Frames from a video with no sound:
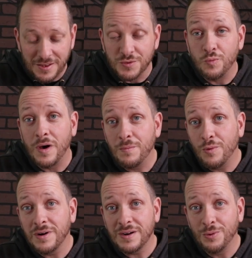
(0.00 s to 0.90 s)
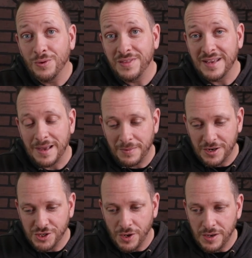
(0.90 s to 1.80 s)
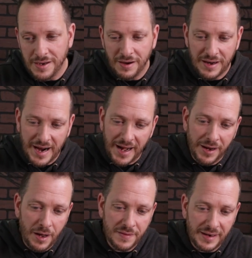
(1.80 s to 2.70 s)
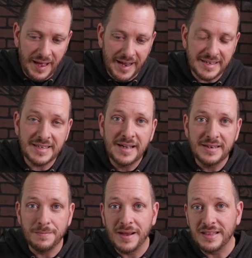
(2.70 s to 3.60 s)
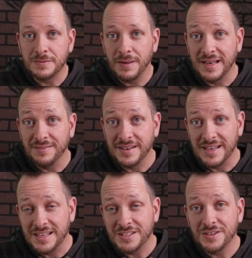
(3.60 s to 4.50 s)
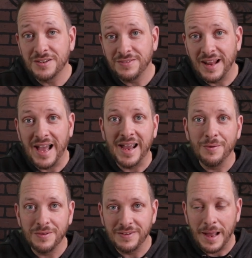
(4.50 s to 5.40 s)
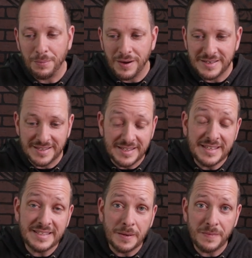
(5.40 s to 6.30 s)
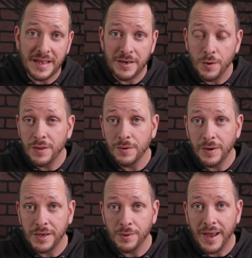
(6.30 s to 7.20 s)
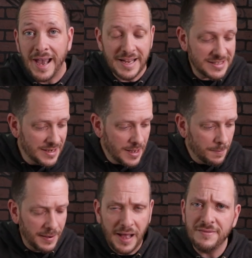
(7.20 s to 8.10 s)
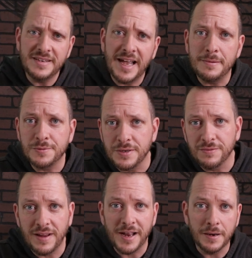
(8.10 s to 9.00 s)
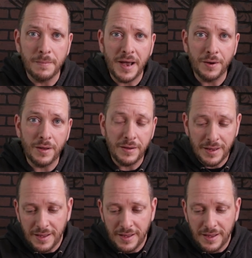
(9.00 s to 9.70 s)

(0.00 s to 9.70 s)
there's one more cool thing I'm gonna show you here, kind of along the lines, to make this plane even easier to fly with Flaperons, and this is something that no other radio has, but oftentimes when you fly your model